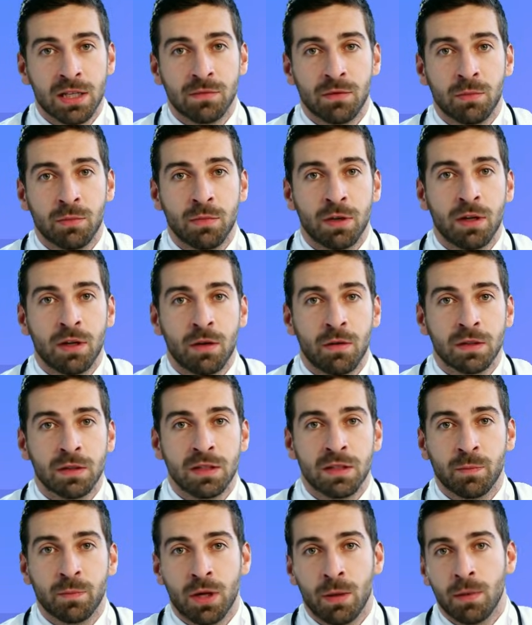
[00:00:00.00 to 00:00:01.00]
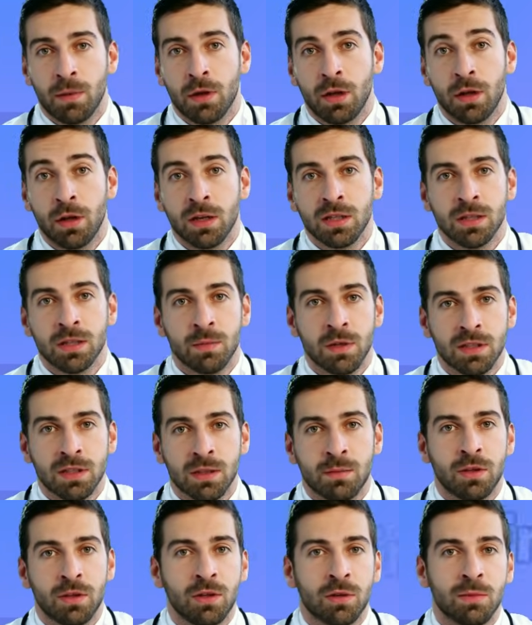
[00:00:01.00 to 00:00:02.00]
to stronger legs and
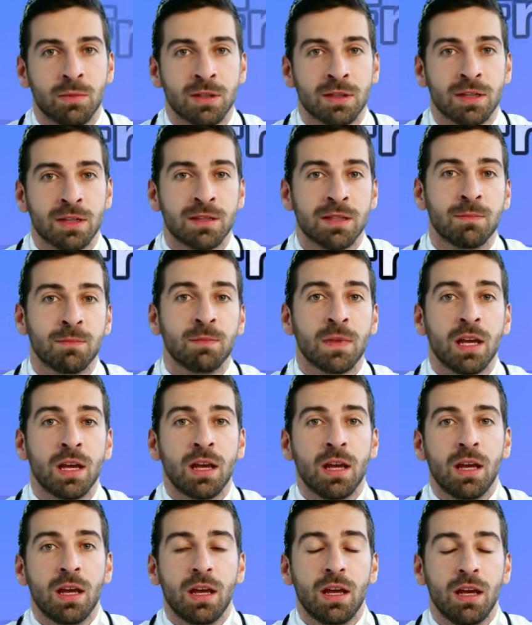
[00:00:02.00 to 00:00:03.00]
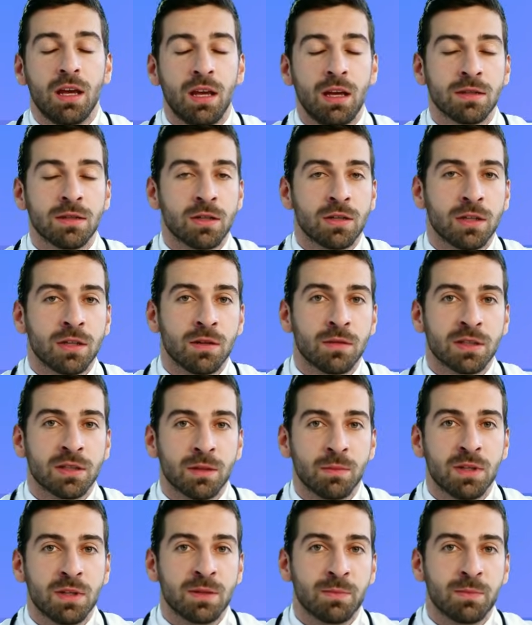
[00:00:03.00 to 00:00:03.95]
renewed freedom begins right now.